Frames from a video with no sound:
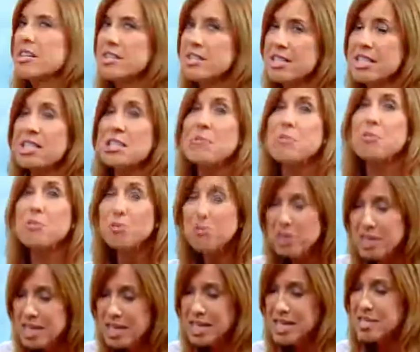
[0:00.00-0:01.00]
it is this.
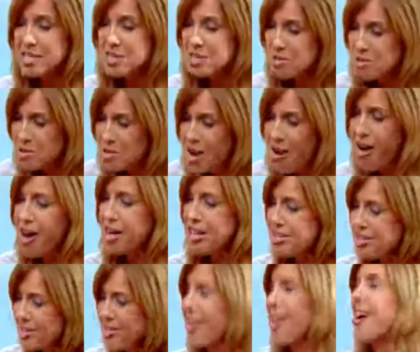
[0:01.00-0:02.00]
Please do
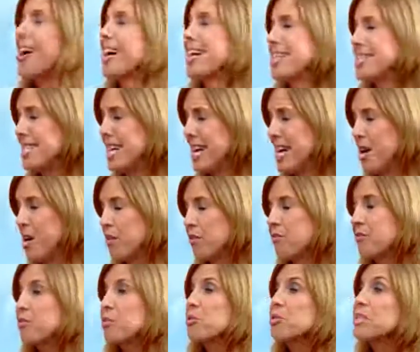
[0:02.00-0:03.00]
not lie down
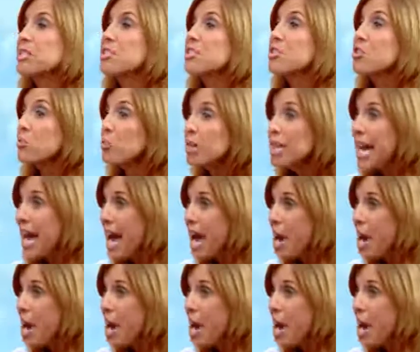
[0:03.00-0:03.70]
for at least three